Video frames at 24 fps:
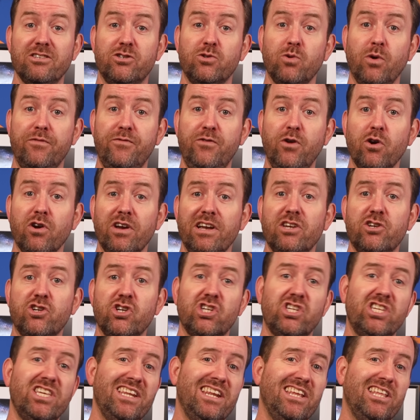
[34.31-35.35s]
So if you're
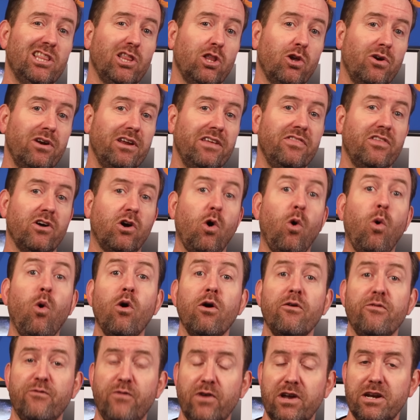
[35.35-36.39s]
interested in learning the
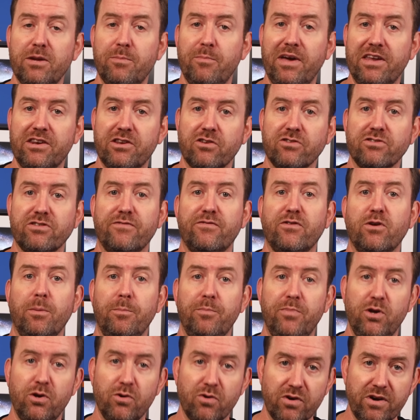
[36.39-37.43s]
core fundamentals of
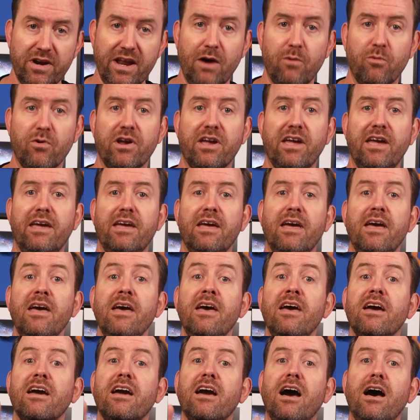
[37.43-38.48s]
computer networking,
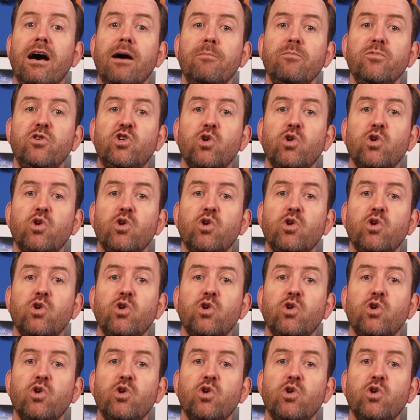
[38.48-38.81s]
come